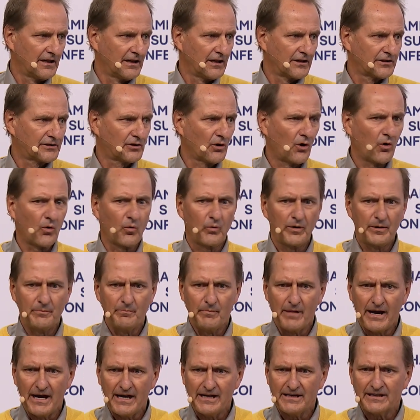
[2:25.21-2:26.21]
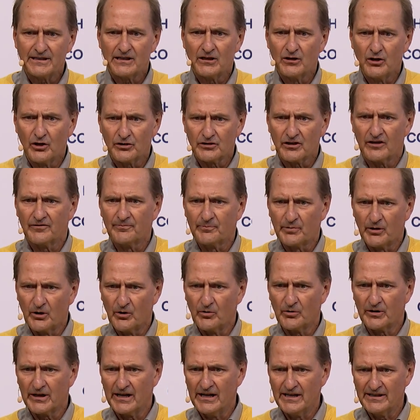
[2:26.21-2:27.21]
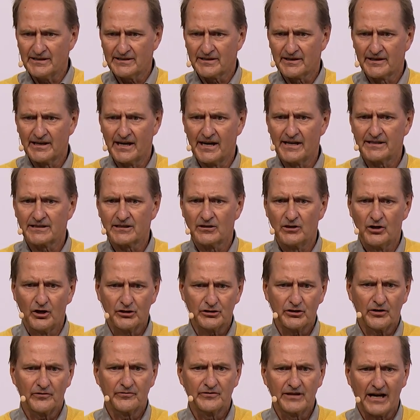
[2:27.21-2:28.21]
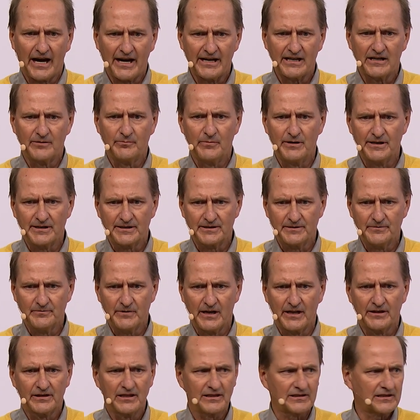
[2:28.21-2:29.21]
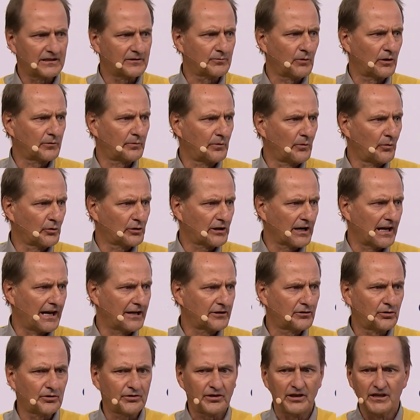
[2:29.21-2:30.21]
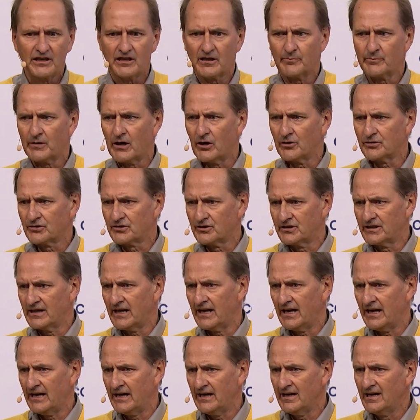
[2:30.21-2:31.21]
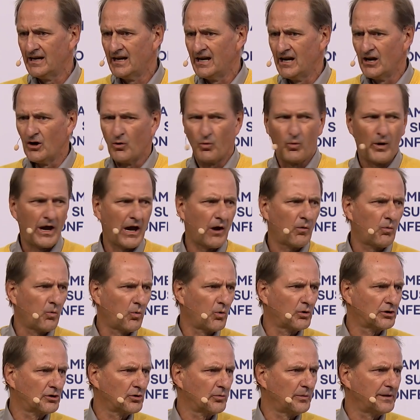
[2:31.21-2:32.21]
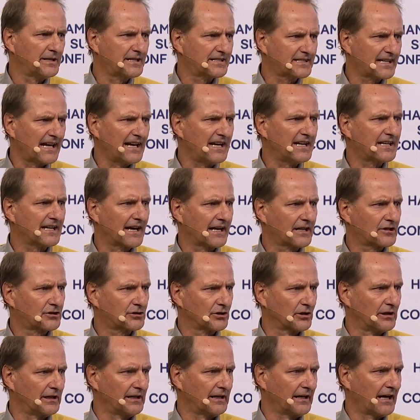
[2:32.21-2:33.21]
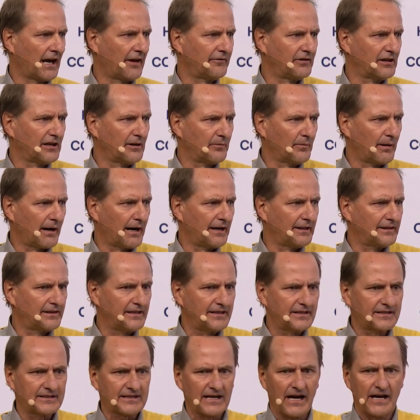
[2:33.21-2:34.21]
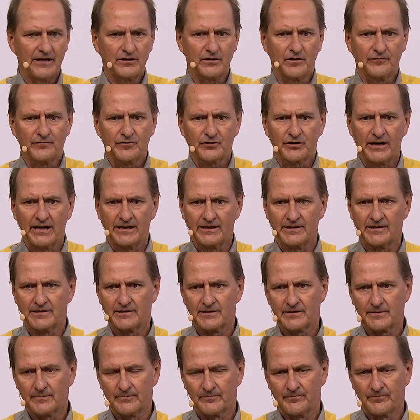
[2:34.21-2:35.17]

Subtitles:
So we made a lot of progress, there's a lot of dynamism, and this is what we would like to think about today. Where do we stand actually, having in mind these kind of trends?